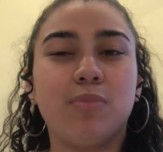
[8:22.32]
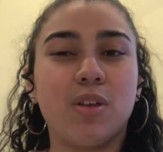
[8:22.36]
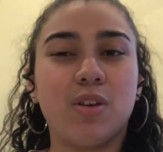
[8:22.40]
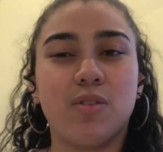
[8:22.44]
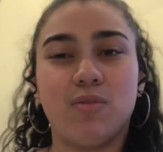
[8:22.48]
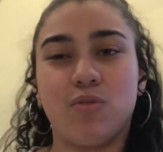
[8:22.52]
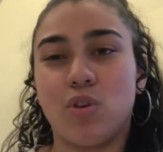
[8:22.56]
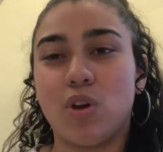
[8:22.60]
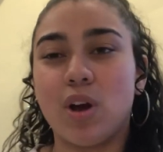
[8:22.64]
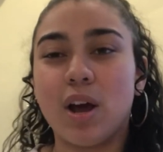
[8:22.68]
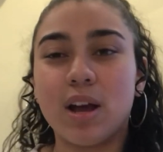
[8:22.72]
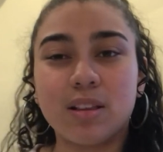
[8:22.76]

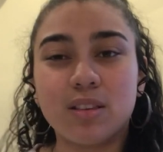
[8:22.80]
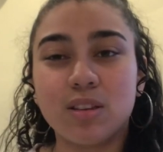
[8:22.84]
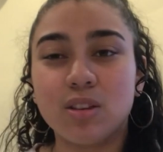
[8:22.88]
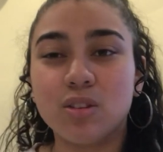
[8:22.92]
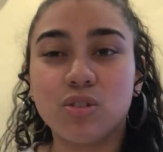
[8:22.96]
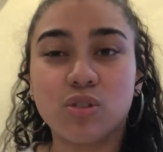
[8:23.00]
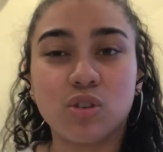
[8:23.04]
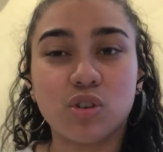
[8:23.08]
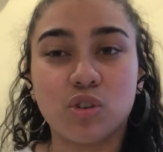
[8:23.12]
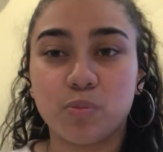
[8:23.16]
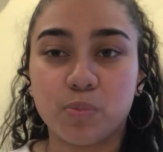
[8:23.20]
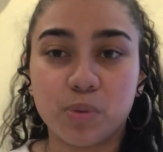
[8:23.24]
if you're
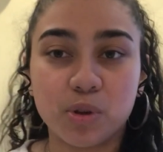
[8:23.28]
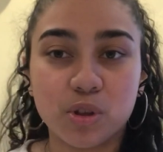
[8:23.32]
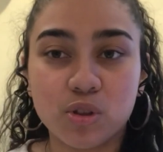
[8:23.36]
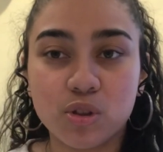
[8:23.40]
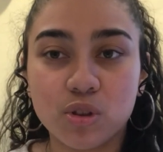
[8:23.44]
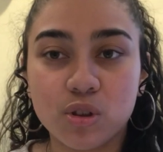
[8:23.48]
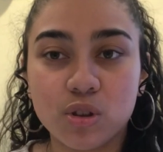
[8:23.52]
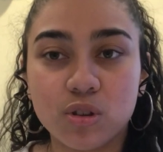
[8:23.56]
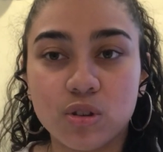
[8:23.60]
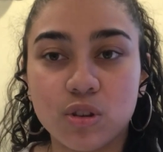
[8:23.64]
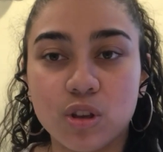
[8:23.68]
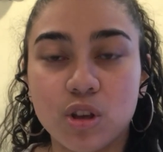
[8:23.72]
acting
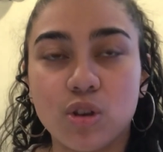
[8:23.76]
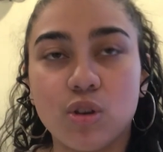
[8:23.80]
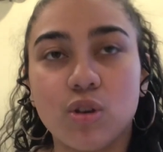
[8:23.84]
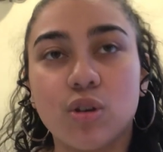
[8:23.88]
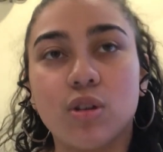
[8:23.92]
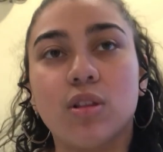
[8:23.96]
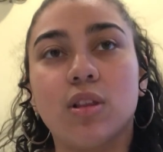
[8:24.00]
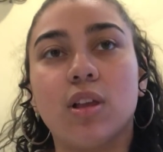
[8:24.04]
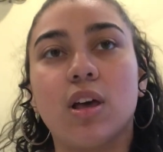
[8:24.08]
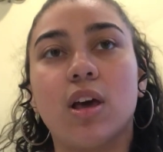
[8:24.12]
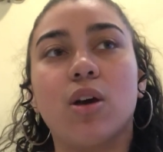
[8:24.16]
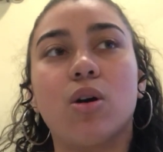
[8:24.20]
suspicious and
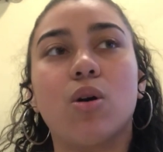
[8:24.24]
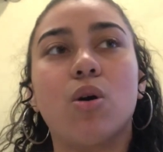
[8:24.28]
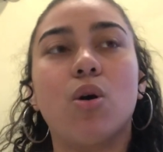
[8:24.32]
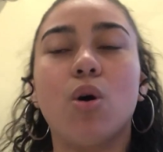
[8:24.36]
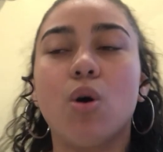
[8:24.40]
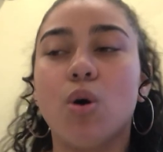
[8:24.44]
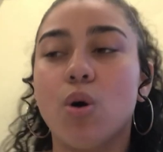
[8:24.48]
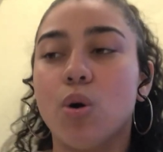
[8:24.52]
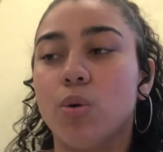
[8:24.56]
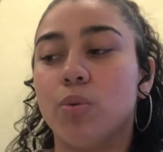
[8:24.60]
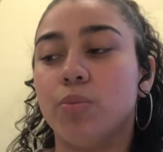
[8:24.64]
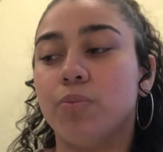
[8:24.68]
you're like,
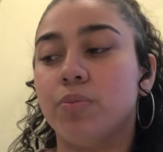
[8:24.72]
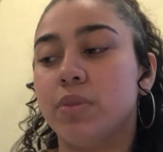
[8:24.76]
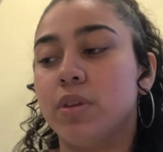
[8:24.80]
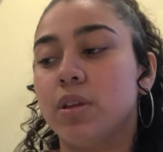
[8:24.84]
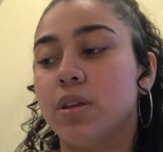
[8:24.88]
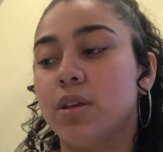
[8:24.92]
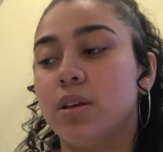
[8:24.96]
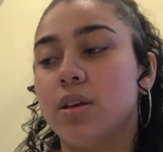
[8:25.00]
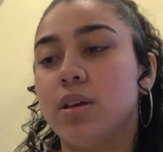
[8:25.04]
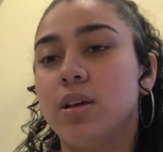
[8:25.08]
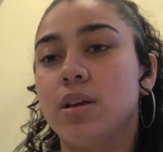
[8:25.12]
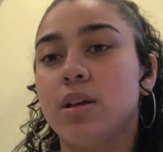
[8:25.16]
oh,
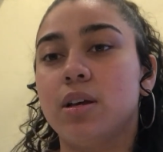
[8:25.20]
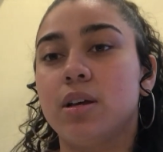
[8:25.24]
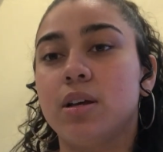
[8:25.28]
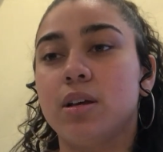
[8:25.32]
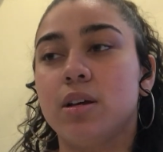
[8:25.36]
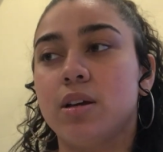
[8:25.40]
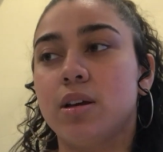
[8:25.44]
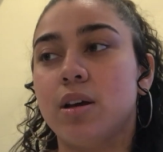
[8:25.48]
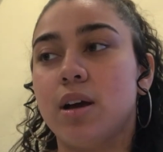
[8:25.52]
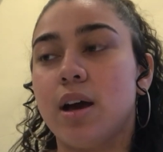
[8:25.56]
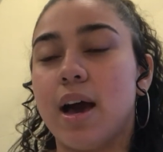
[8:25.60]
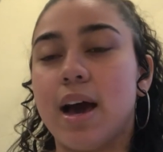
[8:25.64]

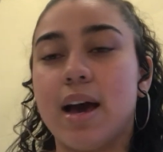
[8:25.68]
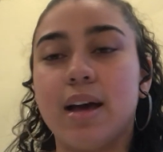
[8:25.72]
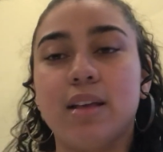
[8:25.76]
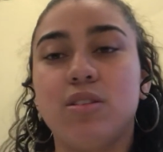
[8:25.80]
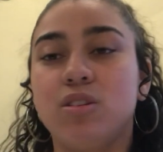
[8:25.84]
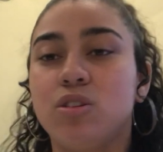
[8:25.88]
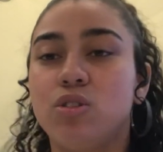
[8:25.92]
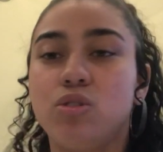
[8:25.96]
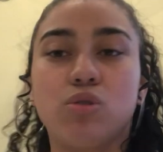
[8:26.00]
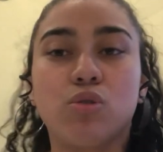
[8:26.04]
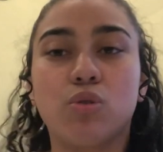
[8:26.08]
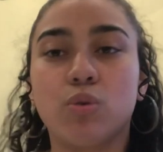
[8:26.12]

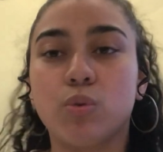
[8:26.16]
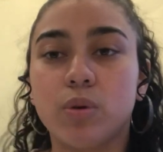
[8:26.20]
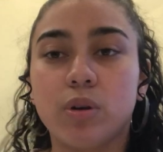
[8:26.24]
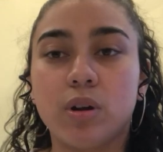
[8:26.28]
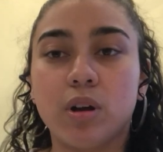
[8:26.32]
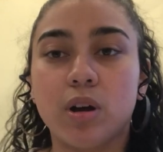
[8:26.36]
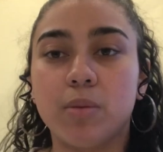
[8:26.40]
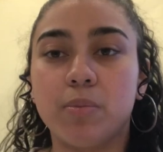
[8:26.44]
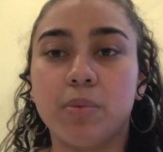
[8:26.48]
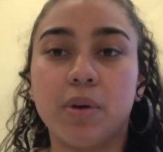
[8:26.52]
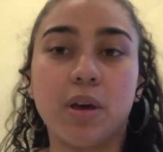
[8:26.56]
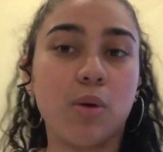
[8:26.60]
I didn't screw
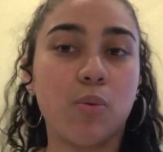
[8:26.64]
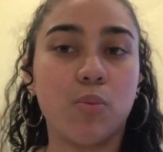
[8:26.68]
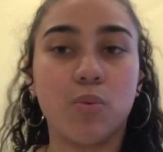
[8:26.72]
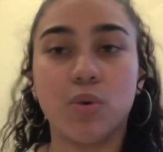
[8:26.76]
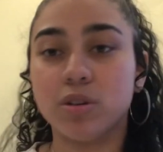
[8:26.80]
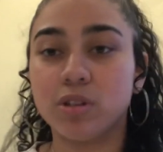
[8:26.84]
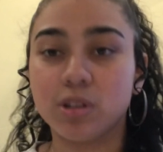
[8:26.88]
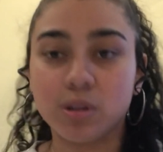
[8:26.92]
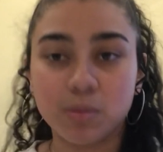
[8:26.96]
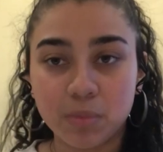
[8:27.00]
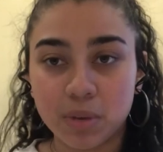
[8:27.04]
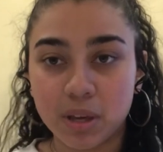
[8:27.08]
it up, it
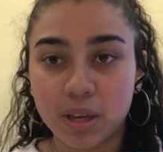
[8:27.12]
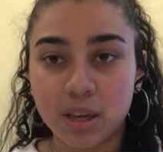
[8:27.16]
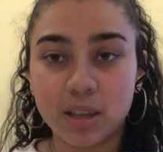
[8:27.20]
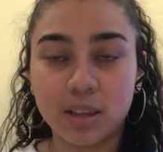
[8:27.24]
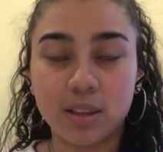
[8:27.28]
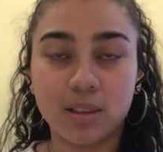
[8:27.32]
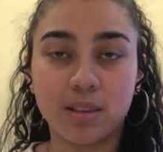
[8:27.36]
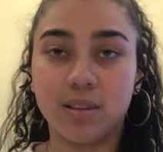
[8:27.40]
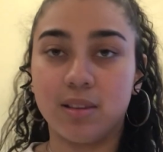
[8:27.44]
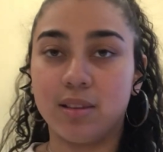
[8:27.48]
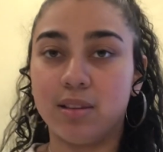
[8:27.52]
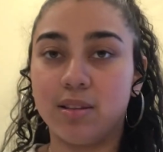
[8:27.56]
wasn't
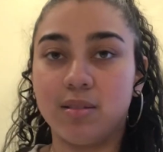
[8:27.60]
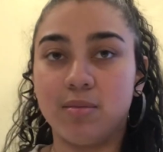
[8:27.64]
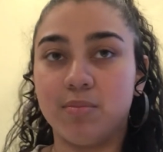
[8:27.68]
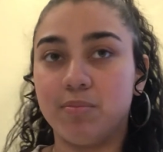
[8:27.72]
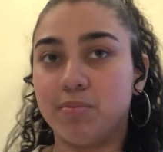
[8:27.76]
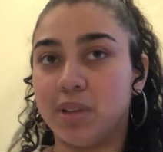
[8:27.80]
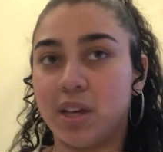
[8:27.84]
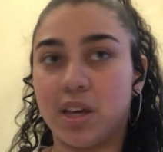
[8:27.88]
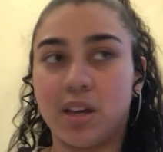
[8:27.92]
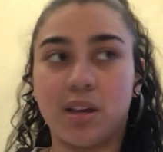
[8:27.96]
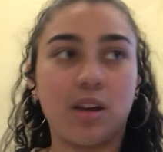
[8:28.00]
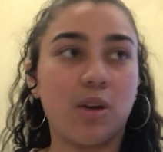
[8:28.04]
me,
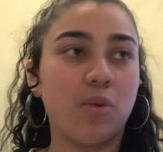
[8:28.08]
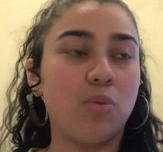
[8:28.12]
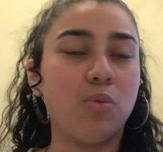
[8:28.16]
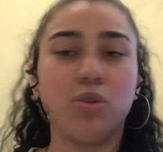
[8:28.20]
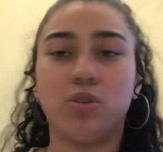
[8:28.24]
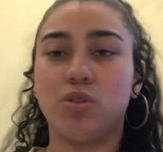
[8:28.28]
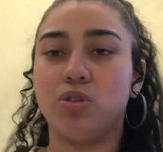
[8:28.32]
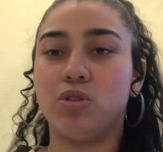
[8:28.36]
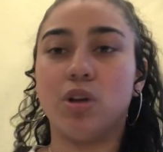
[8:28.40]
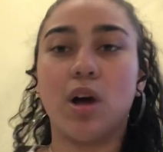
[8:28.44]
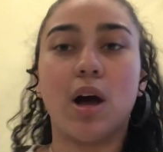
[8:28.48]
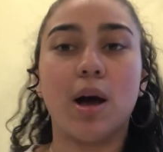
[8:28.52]
like, it
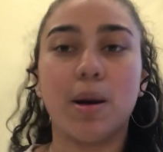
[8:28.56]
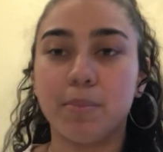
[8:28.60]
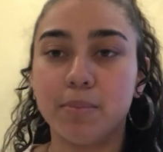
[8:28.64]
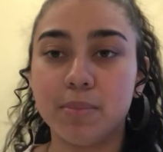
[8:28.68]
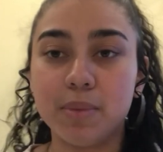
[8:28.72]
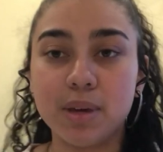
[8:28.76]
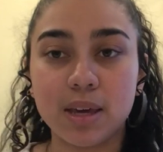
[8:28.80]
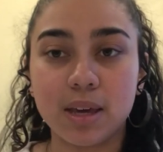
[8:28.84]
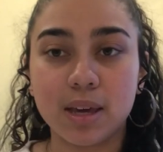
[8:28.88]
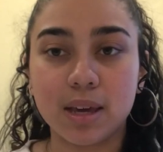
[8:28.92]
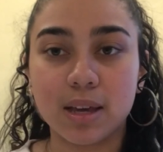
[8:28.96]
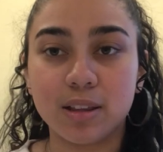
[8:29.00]
was
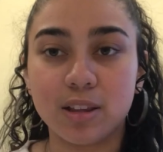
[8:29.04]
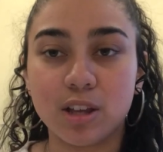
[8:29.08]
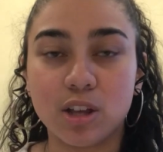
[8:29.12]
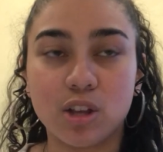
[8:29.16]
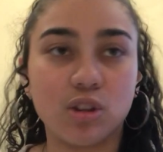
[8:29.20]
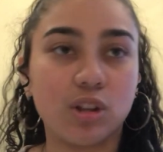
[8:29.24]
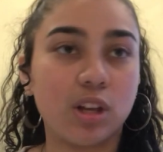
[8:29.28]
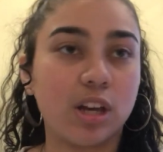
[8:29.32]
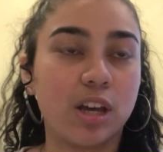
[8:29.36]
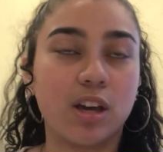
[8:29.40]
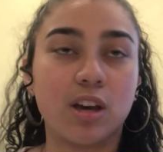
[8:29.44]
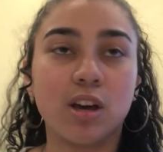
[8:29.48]
not me, and
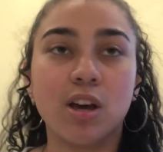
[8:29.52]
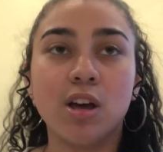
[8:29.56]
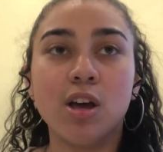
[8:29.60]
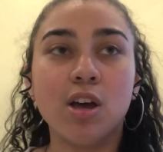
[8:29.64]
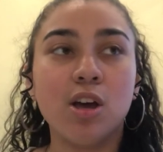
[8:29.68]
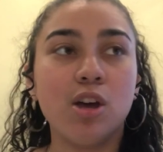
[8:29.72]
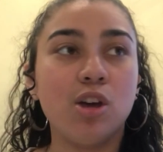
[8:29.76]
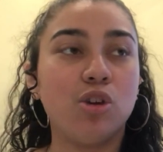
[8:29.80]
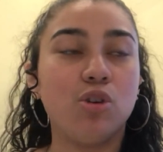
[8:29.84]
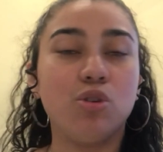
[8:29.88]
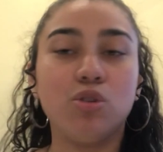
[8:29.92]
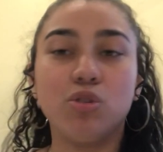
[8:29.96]
then, like,
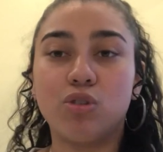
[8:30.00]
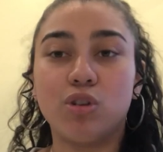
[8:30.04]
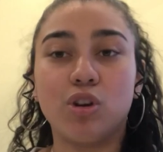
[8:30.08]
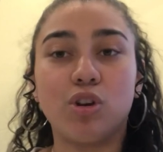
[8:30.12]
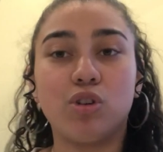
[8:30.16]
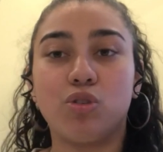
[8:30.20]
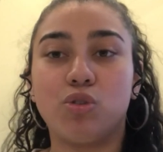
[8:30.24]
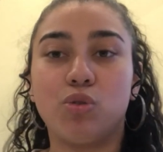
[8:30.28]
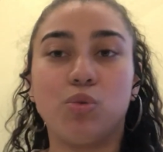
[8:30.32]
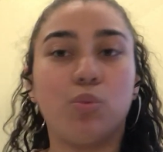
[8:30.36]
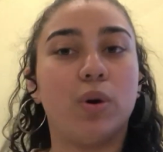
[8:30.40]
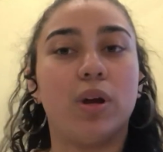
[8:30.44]
you
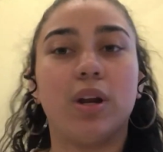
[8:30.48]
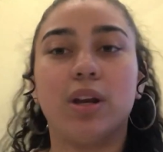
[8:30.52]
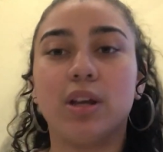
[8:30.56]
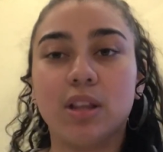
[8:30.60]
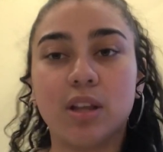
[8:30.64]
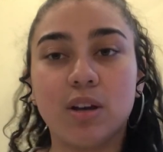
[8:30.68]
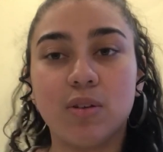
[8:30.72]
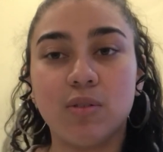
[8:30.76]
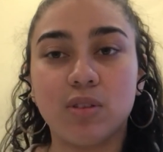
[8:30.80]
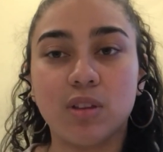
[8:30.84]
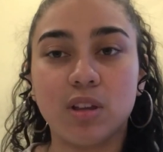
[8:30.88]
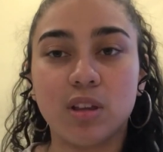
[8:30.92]
start
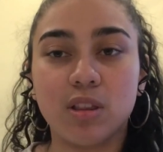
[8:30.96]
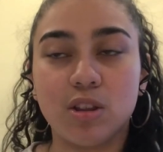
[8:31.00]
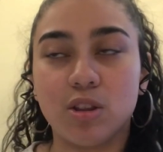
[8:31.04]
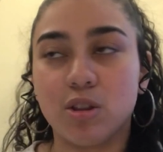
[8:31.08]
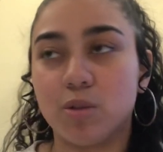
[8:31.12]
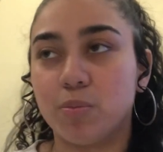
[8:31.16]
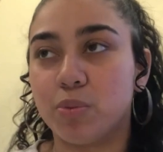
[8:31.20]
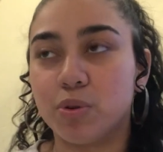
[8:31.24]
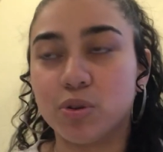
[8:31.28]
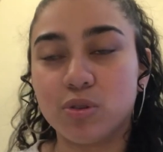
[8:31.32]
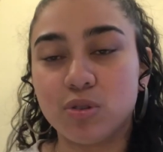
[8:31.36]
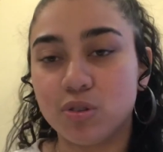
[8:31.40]
sweating and everything,
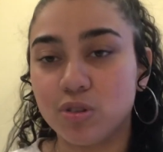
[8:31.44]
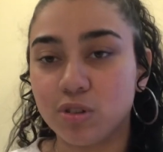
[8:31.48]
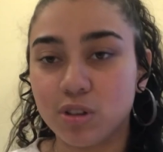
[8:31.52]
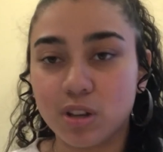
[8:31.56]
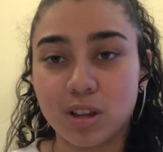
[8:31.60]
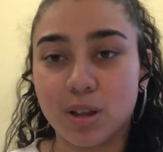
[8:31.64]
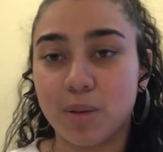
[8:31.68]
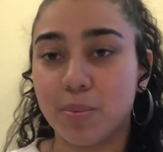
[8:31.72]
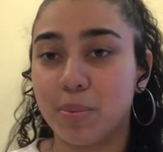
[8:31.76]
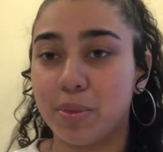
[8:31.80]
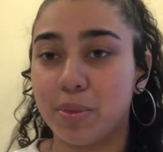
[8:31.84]
then the person's